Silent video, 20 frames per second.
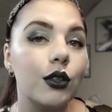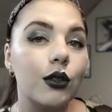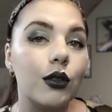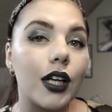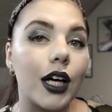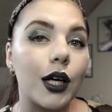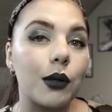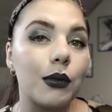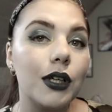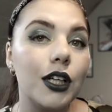You
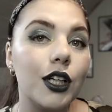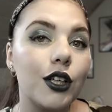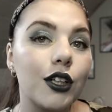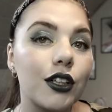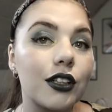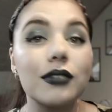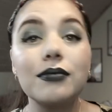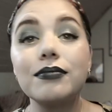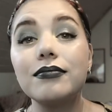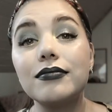like my
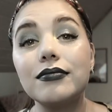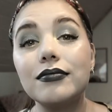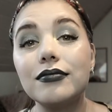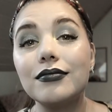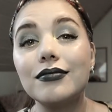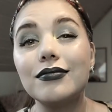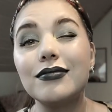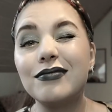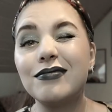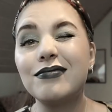look?
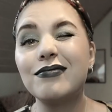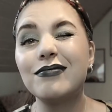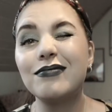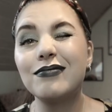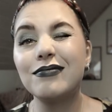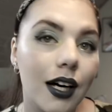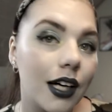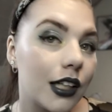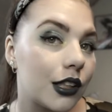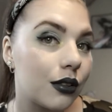
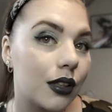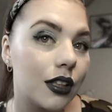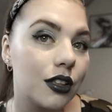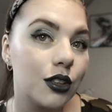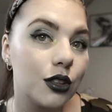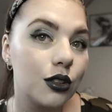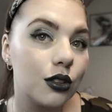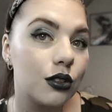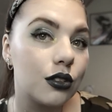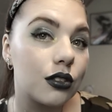I try
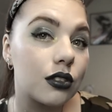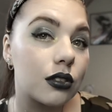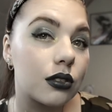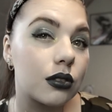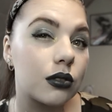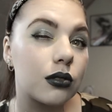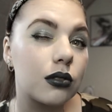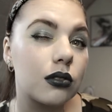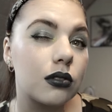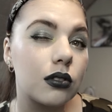to use
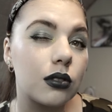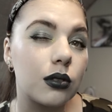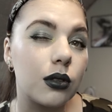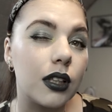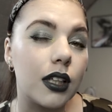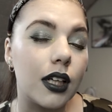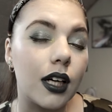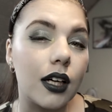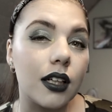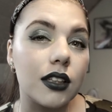
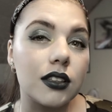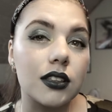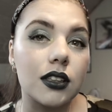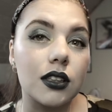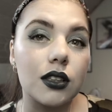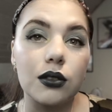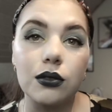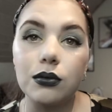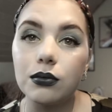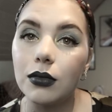grey
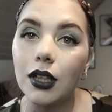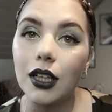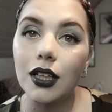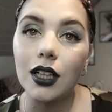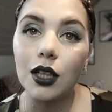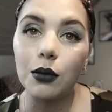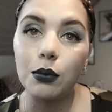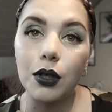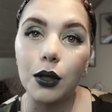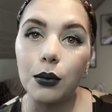eyeshadow
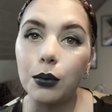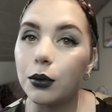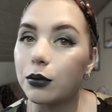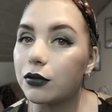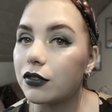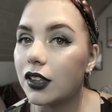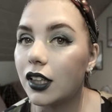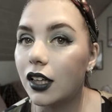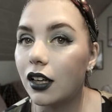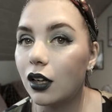and a pop
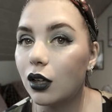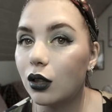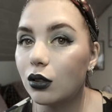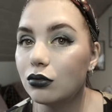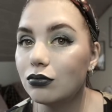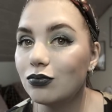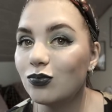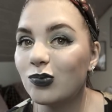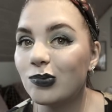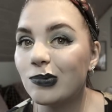of yellow